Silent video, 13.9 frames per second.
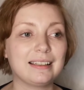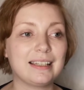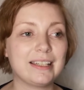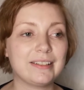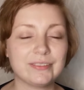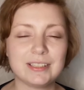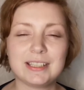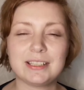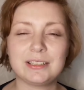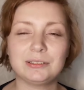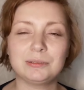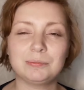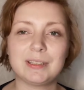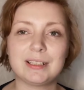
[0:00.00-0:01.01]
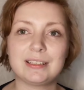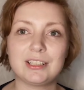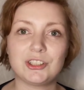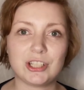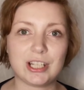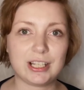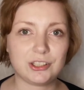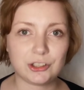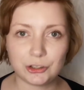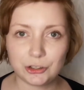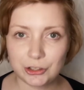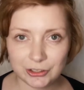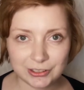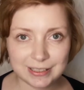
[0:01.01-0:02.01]
even dealing with the change
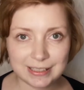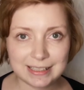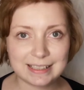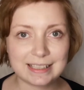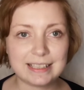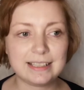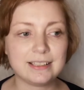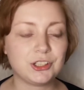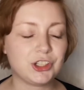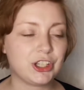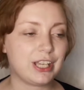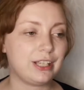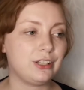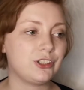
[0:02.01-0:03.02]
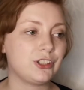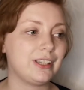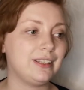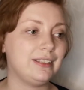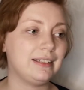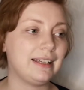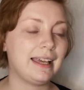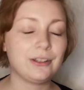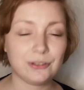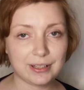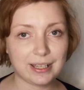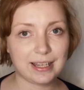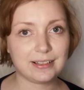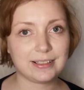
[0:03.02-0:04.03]
in currency, the change in
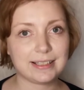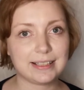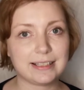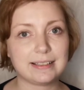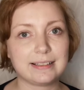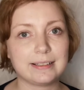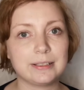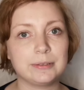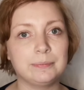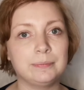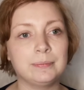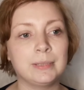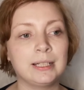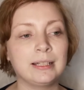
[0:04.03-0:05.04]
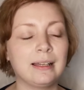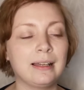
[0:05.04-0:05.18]
healthcare system,